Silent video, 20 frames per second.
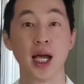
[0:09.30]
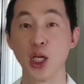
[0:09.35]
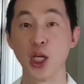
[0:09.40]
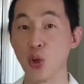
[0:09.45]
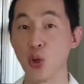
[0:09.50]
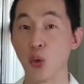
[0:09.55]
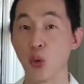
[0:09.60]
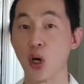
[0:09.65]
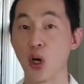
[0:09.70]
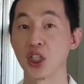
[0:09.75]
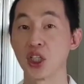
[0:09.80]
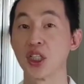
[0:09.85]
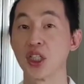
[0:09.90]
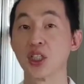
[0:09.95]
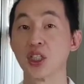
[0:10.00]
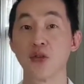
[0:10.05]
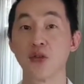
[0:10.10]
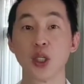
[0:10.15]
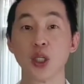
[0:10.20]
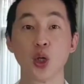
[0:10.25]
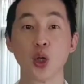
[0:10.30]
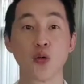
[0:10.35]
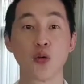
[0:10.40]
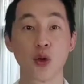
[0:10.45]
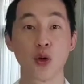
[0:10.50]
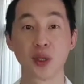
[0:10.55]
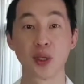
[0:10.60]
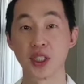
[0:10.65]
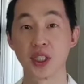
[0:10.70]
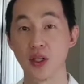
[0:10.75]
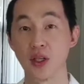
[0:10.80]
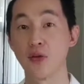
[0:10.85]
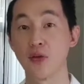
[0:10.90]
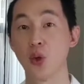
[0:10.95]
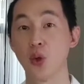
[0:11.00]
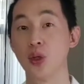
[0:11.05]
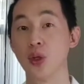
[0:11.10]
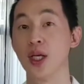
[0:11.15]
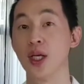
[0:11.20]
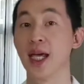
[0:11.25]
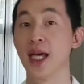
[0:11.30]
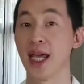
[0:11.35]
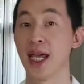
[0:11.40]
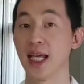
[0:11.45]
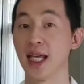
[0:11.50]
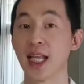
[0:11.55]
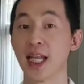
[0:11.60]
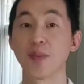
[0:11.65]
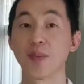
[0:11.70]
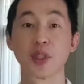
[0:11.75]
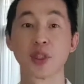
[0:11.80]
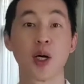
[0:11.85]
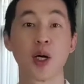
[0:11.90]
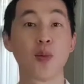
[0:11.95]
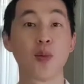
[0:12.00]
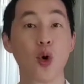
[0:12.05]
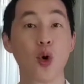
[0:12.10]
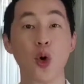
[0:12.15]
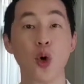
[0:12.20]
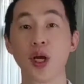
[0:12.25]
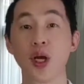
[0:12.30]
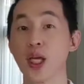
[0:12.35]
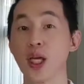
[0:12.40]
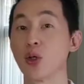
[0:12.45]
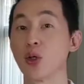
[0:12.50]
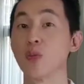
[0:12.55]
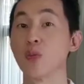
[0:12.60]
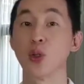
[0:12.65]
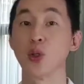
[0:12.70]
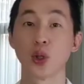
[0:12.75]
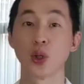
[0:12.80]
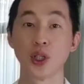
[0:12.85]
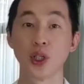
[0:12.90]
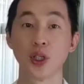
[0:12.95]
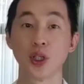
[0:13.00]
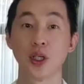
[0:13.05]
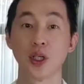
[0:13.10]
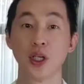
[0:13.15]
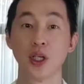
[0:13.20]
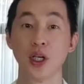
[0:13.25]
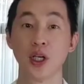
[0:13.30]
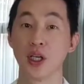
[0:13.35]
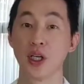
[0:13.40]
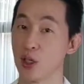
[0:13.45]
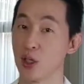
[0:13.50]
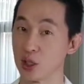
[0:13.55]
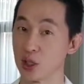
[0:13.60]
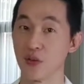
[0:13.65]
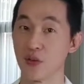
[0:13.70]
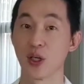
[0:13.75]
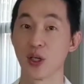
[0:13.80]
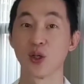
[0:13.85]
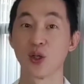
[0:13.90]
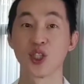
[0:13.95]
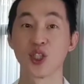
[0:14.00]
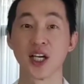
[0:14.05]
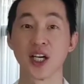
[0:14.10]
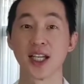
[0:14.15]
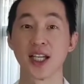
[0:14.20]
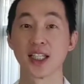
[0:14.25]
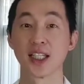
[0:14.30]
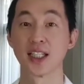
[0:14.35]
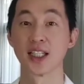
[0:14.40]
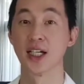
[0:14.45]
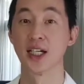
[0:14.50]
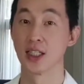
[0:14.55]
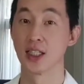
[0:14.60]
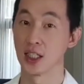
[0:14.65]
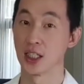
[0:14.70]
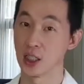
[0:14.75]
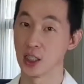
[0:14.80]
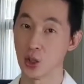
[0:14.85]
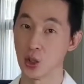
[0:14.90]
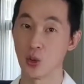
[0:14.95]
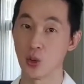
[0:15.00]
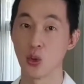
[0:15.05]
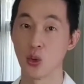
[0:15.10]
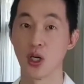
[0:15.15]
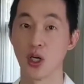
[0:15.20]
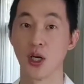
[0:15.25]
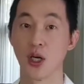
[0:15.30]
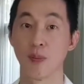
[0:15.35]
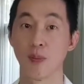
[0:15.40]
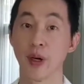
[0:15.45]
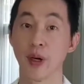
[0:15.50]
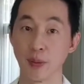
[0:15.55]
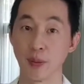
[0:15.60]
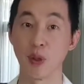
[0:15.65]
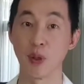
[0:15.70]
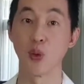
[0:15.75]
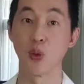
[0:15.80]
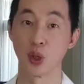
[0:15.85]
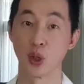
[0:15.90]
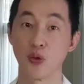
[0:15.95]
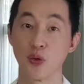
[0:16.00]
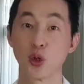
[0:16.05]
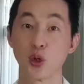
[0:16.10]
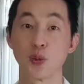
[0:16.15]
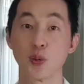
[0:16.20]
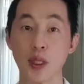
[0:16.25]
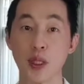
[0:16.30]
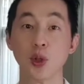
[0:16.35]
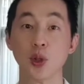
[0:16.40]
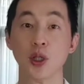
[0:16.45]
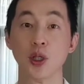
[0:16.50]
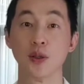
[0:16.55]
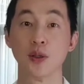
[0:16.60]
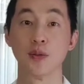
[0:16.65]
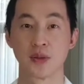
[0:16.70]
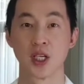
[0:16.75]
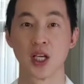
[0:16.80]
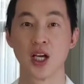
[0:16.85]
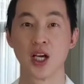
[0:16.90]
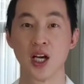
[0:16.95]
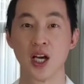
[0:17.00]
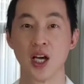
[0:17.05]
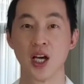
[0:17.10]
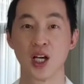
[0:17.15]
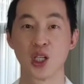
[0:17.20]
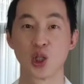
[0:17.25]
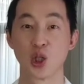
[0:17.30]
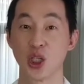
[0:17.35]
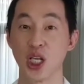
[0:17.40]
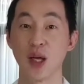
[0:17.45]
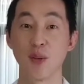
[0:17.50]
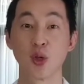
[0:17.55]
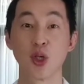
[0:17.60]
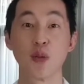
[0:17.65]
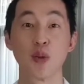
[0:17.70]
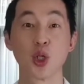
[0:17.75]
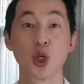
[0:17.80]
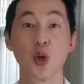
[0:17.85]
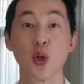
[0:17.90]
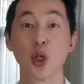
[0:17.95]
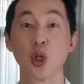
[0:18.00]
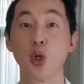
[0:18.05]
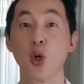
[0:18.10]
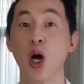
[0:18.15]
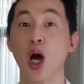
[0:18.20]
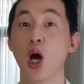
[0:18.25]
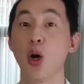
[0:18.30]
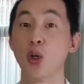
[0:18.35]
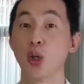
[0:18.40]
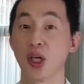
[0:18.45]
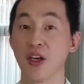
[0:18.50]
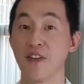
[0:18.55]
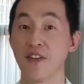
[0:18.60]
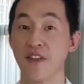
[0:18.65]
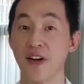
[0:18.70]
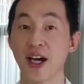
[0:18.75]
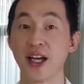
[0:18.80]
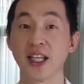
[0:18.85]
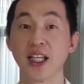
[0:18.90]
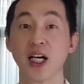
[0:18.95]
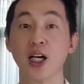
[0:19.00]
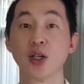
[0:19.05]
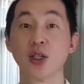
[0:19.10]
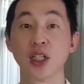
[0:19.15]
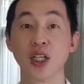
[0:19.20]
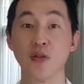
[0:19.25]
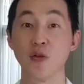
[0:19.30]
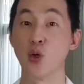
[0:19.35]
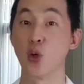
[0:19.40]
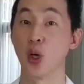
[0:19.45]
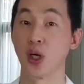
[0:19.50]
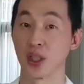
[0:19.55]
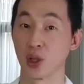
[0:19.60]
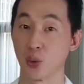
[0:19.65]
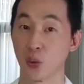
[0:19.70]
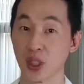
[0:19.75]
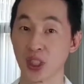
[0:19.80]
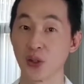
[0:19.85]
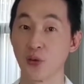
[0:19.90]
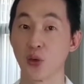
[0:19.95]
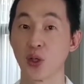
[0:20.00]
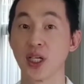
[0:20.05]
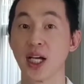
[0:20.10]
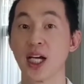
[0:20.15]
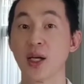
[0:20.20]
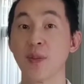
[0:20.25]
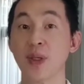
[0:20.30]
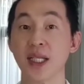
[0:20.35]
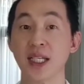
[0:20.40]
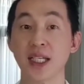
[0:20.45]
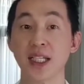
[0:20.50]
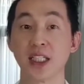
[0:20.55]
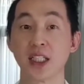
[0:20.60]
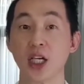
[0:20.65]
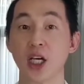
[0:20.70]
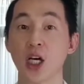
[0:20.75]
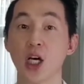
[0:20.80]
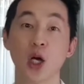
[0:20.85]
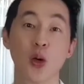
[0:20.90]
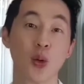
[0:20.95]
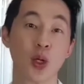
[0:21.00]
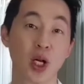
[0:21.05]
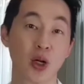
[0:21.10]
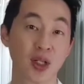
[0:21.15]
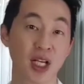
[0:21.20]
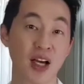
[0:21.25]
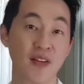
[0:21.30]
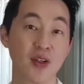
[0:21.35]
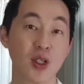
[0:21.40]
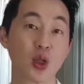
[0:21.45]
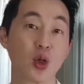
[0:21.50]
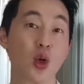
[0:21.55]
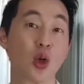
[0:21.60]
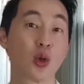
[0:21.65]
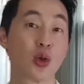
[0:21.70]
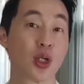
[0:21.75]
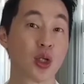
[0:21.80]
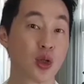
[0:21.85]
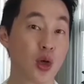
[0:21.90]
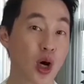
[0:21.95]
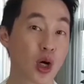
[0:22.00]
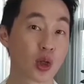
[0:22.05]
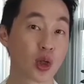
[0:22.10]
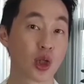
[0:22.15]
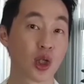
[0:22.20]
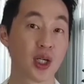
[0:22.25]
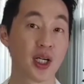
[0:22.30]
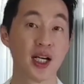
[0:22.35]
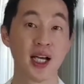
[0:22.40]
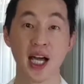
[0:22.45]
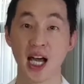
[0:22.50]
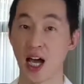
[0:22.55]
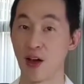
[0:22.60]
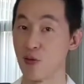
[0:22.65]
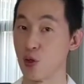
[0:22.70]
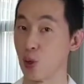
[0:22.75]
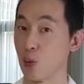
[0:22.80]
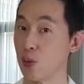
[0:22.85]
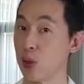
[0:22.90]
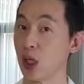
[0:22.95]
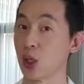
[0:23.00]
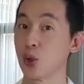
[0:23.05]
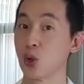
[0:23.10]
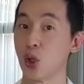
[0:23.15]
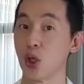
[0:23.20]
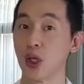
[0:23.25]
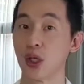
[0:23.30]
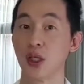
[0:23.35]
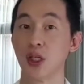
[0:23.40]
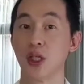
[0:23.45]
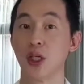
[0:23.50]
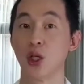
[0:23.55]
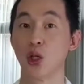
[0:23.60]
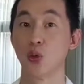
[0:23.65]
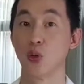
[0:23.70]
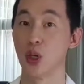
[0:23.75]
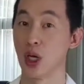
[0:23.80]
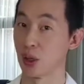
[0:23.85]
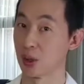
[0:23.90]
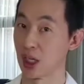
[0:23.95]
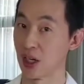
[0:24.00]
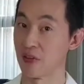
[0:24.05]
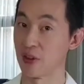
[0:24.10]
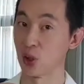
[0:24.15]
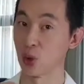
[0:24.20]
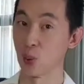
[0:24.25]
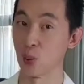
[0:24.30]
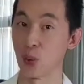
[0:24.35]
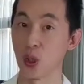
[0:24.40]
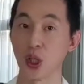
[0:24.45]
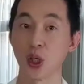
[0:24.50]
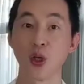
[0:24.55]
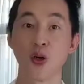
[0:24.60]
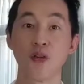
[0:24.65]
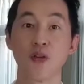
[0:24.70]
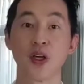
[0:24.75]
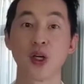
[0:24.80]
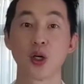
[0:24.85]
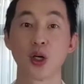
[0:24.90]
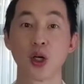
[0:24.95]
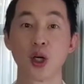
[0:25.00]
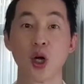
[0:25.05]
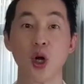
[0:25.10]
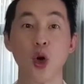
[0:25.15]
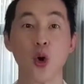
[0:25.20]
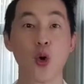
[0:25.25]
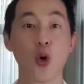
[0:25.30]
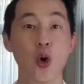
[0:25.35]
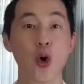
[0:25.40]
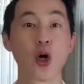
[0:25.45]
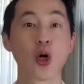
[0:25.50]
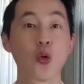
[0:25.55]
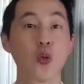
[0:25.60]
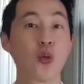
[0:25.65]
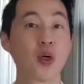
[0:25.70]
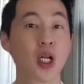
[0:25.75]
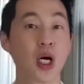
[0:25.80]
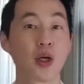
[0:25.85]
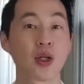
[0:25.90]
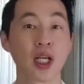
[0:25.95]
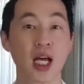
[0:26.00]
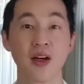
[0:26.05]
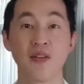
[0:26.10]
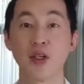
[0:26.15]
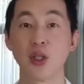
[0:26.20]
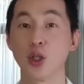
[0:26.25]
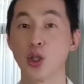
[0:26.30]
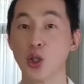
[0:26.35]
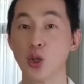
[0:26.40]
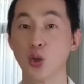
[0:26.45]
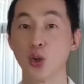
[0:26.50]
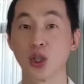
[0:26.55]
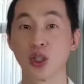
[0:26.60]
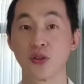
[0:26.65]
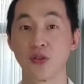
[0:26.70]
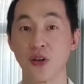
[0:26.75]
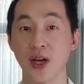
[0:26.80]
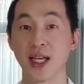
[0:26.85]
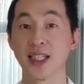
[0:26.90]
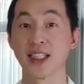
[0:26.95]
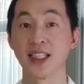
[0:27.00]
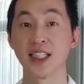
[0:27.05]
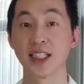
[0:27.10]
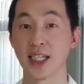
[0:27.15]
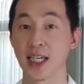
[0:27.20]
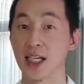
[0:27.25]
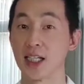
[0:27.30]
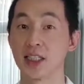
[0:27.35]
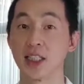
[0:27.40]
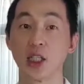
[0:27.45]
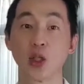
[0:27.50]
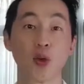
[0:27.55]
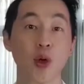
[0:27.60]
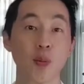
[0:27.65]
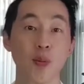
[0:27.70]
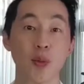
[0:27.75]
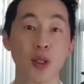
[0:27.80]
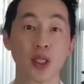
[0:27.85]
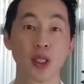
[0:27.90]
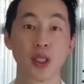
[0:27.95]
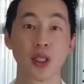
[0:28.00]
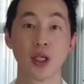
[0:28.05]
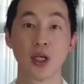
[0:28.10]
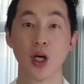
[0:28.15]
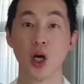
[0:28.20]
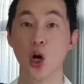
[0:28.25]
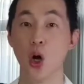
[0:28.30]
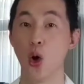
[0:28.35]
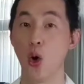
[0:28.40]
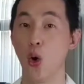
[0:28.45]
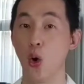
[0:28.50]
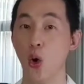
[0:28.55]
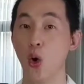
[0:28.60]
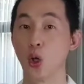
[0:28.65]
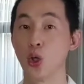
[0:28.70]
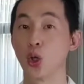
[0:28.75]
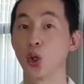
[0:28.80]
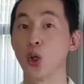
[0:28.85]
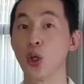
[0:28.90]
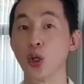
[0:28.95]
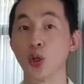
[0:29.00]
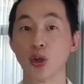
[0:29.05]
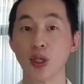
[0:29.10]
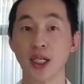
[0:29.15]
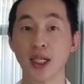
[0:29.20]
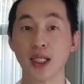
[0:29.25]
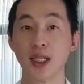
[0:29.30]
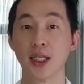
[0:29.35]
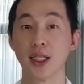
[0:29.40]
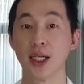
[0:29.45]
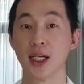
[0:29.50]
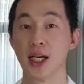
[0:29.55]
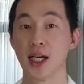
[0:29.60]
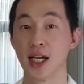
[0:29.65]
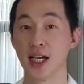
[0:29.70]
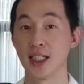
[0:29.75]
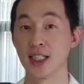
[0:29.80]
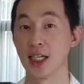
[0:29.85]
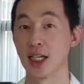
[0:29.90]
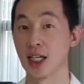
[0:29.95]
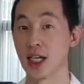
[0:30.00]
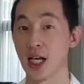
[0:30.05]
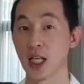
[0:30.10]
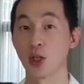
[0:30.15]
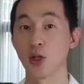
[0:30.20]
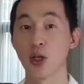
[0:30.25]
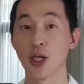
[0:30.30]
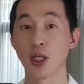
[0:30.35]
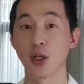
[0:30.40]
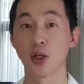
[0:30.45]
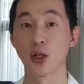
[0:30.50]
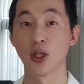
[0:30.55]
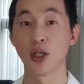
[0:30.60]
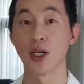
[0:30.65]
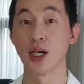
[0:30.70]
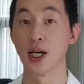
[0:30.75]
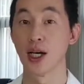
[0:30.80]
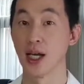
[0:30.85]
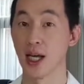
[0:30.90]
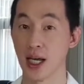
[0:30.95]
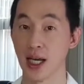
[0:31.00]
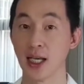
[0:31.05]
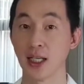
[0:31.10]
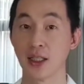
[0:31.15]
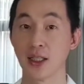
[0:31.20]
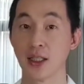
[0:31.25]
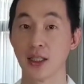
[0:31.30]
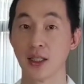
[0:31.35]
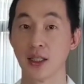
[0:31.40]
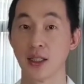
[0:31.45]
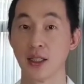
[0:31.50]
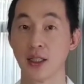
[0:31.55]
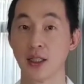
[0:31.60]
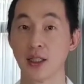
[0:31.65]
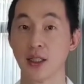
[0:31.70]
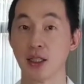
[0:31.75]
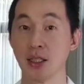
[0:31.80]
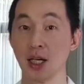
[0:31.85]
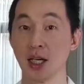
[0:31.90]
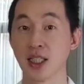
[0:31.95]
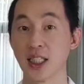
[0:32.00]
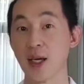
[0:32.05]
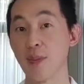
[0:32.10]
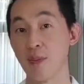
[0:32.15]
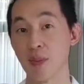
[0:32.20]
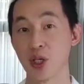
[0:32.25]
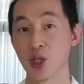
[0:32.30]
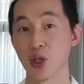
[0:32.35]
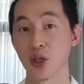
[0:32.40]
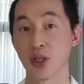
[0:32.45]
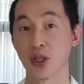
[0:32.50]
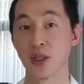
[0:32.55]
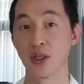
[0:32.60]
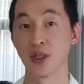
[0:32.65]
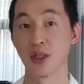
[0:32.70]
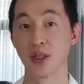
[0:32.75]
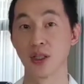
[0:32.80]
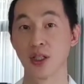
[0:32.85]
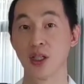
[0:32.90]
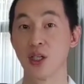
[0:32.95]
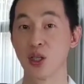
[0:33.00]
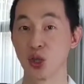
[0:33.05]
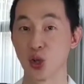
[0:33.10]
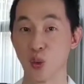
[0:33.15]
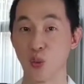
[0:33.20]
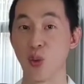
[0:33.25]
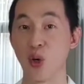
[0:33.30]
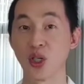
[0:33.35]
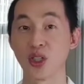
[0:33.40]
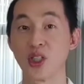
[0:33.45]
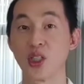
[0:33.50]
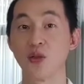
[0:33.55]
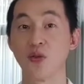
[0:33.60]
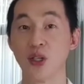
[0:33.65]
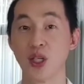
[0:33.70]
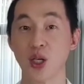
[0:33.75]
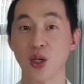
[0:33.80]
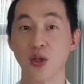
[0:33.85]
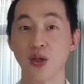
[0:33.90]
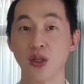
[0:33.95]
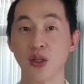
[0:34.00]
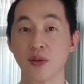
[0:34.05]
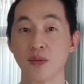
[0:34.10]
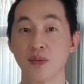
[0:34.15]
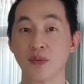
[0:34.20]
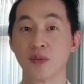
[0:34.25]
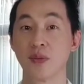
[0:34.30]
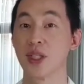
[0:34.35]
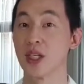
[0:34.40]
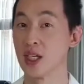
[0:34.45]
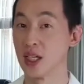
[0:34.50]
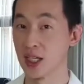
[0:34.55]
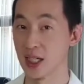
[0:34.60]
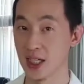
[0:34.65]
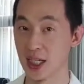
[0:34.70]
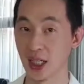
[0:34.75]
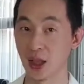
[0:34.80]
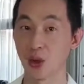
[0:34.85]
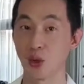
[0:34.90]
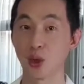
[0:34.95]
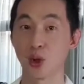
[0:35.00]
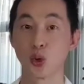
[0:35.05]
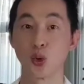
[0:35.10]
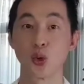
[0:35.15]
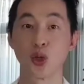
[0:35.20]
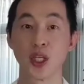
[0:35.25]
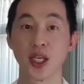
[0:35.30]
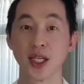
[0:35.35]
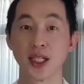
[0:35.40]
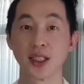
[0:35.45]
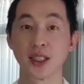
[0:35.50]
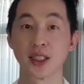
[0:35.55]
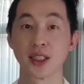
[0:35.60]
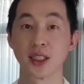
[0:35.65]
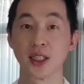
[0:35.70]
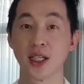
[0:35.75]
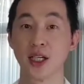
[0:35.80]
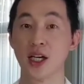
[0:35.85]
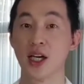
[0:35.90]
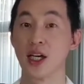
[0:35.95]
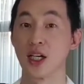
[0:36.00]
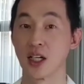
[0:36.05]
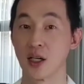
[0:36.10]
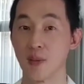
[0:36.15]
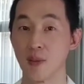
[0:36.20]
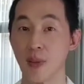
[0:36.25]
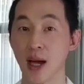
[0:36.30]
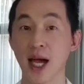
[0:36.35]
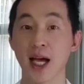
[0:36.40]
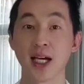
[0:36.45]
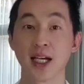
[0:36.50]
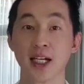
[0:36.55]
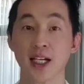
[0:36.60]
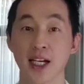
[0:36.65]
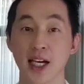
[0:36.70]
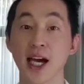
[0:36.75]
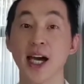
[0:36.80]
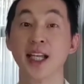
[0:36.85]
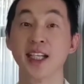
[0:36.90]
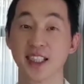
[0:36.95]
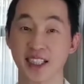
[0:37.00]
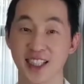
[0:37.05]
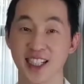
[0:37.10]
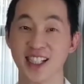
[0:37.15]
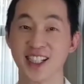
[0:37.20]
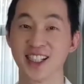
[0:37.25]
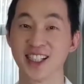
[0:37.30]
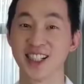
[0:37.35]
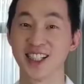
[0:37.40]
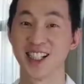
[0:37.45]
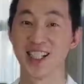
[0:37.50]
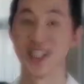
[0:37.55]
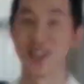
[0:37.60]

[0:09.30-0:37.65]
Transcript: and you are watching this video from a cell phone, a laptop, or a computer, there's a very good chance that you might be one of those people. Today I'm going to be showing you how you can find out if you're at risk for diabetes without having to go to the doctor, have your blood drawn, without having to prick your finger, or without having to use fancy scales and equipment. All you're going to need is a calculator and a tape measure. So pause this video, get those two things, come back and stay until